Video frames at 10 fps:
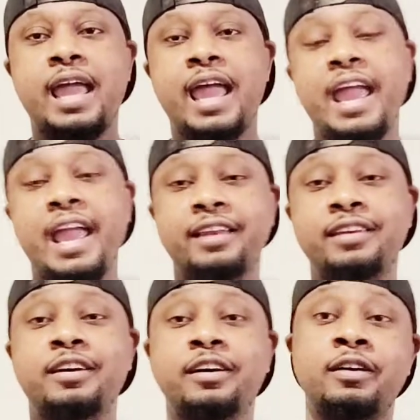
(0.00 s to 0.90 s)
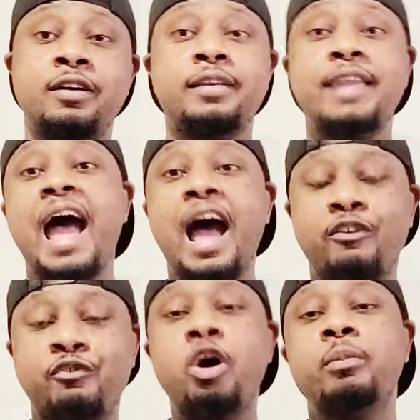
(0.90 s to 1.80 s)
and the now
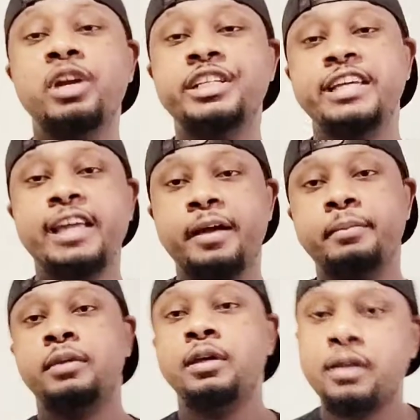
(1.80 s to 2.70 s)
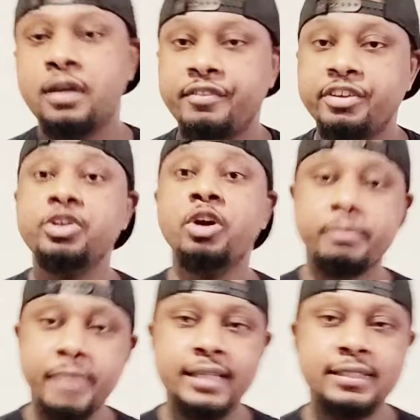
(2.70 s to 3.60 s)
former GM of the New
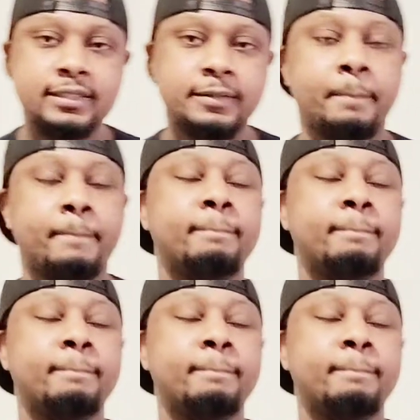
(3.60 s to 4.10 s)
York Mets.